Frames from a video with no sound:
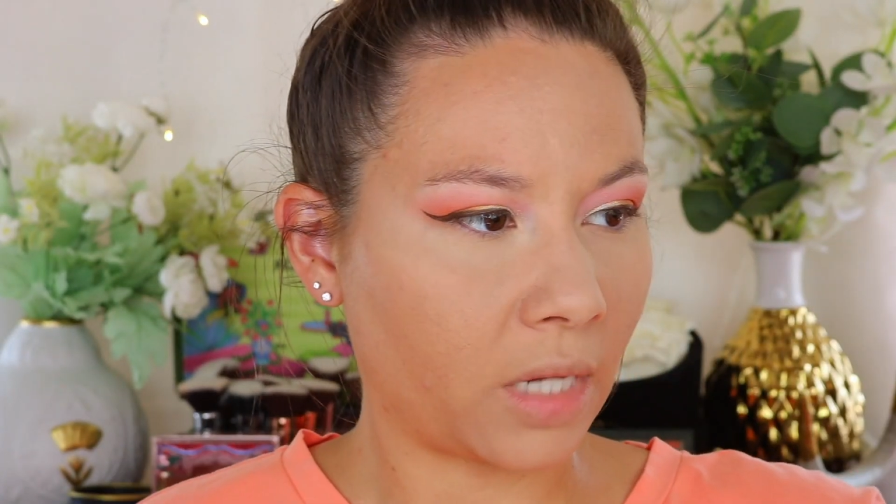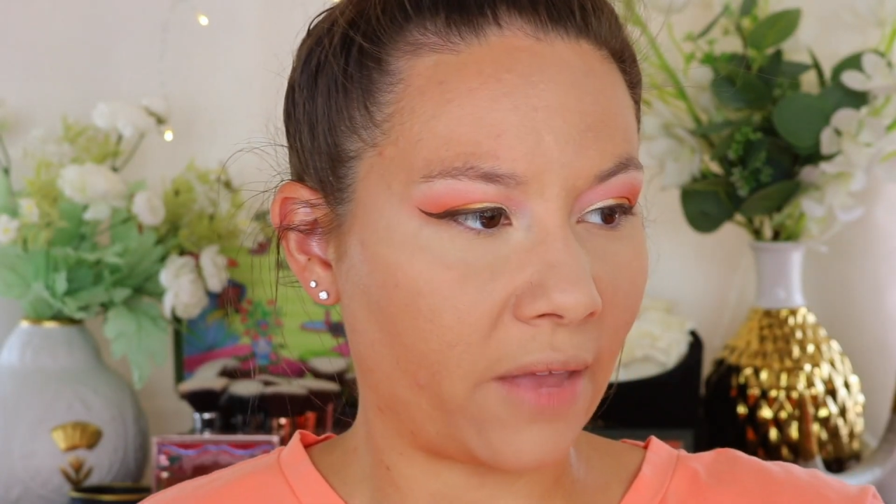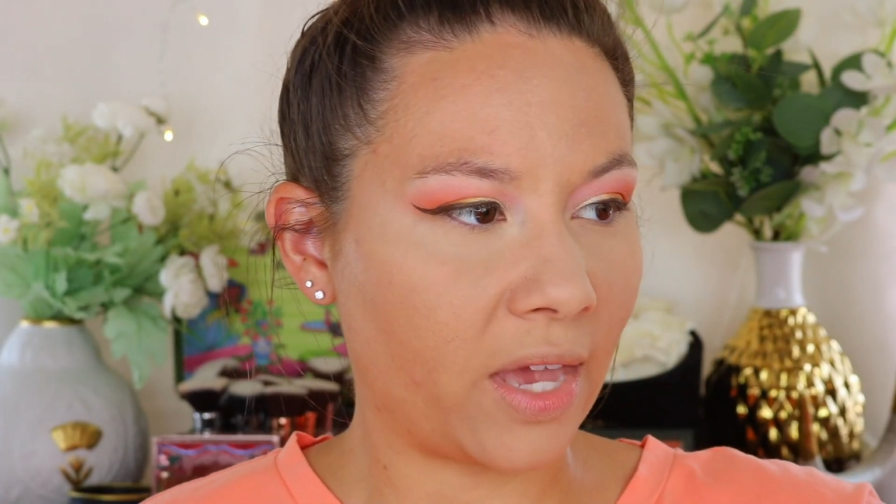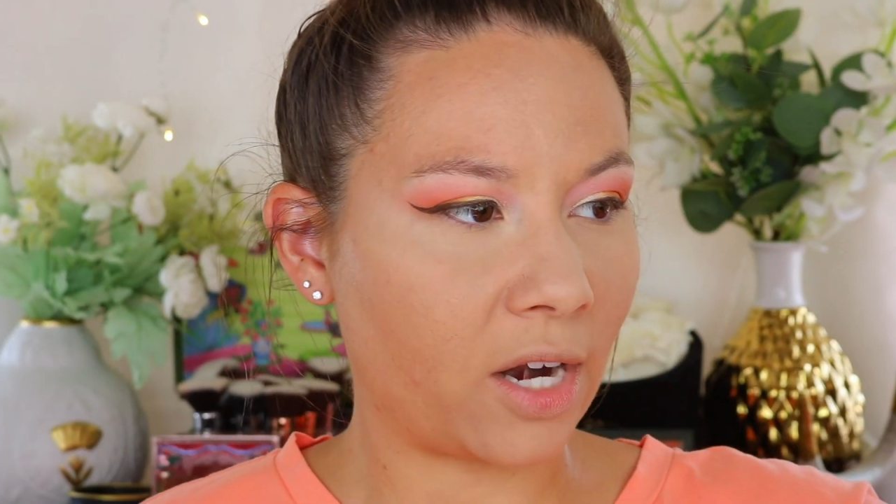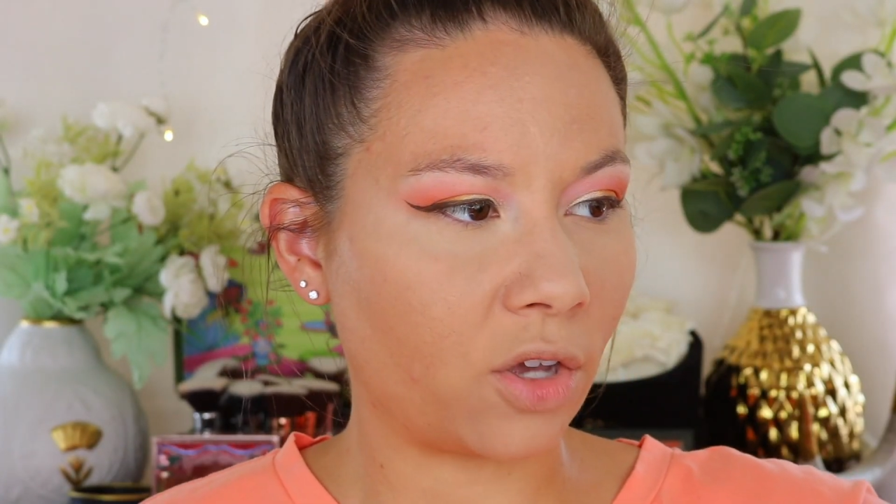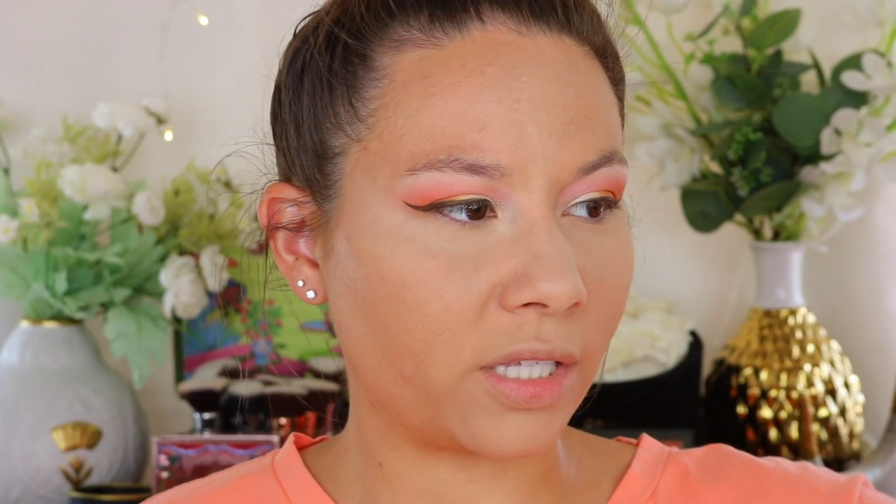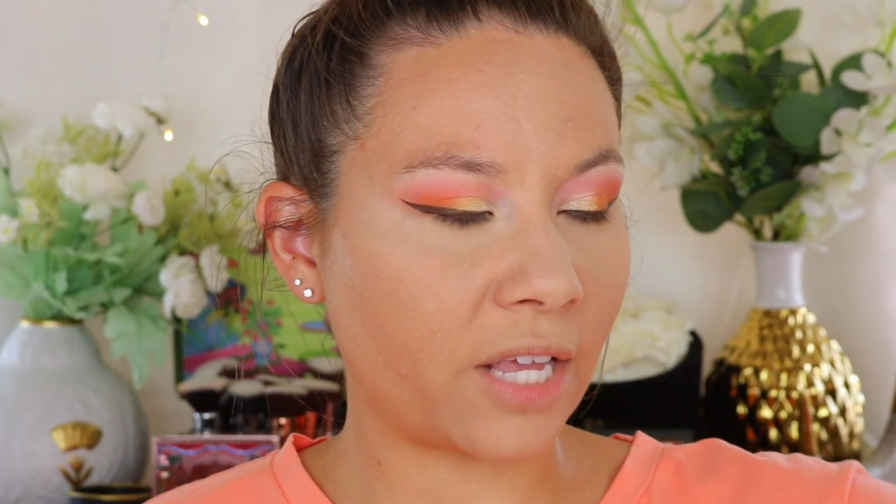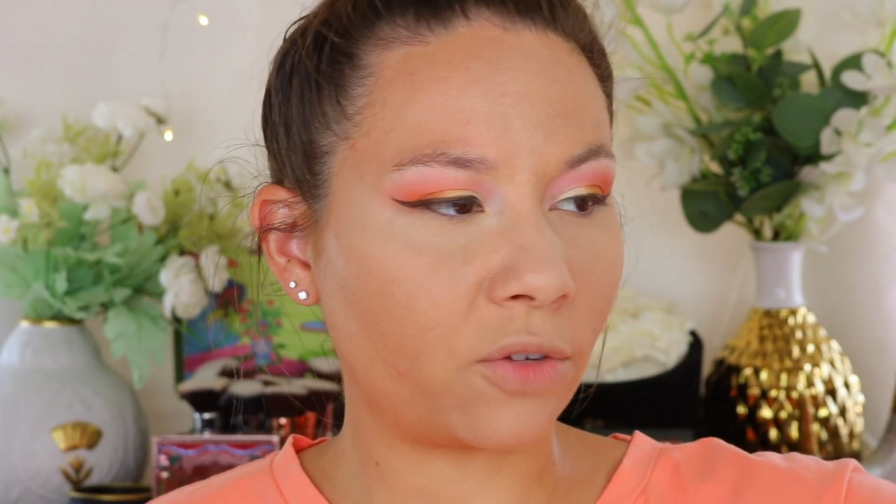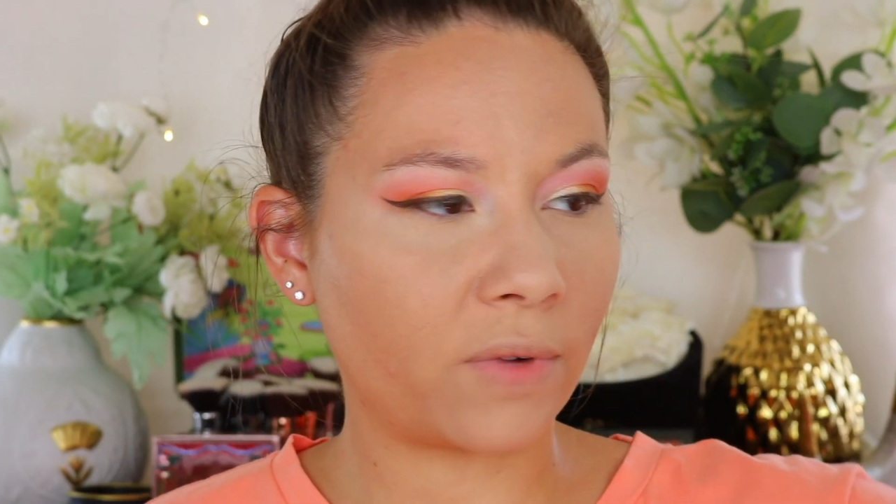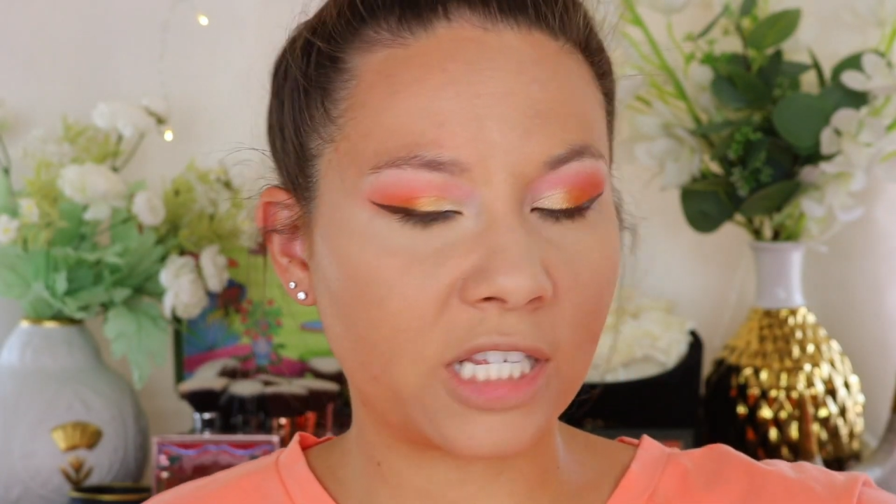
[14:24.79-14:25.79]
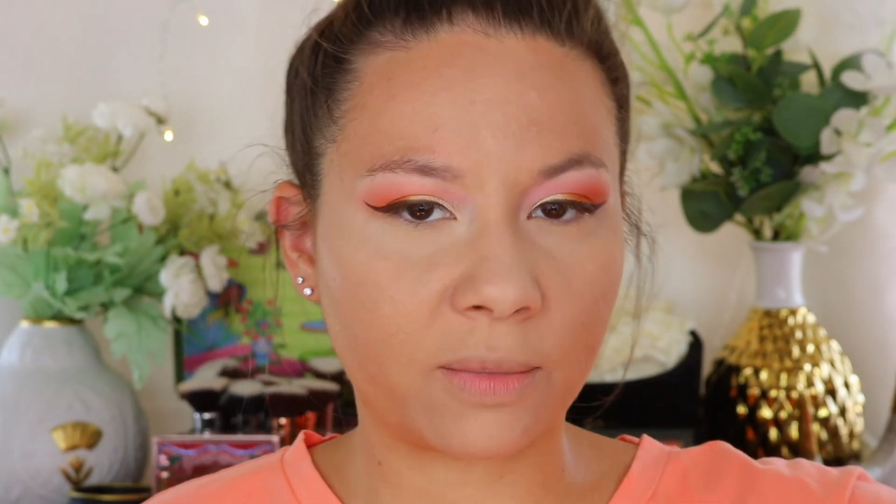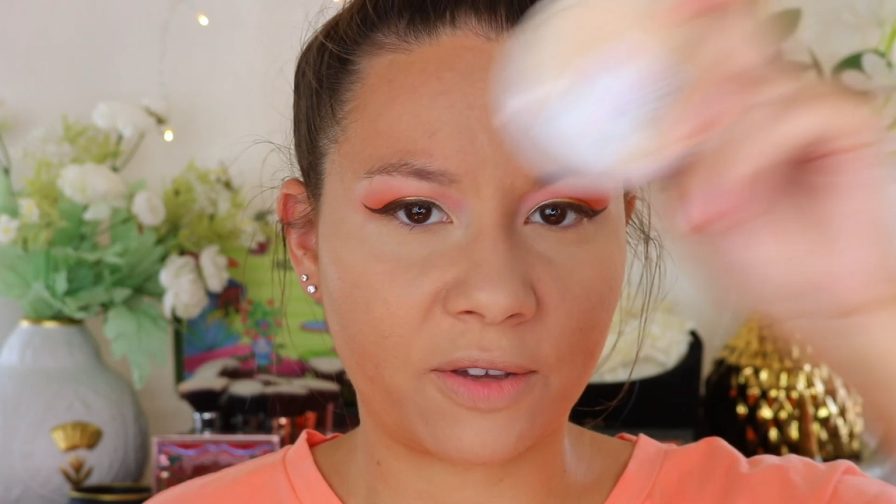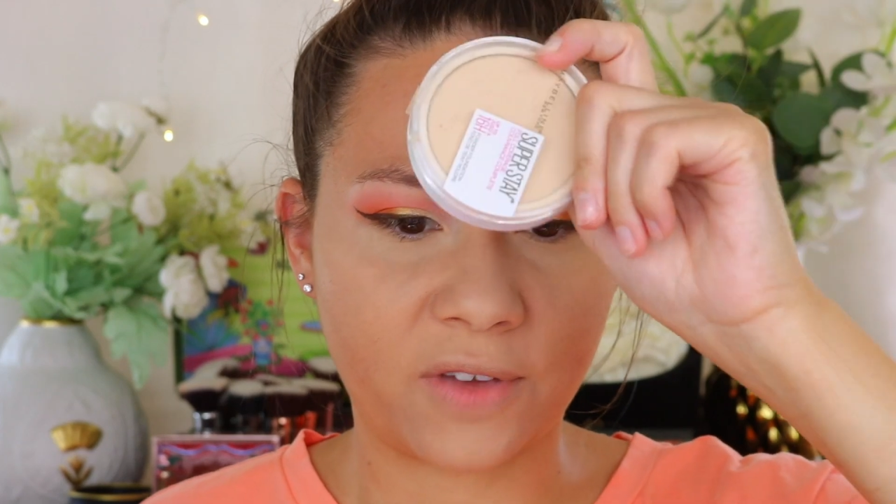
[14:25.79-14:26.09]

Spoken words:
and then I'll set the rest of my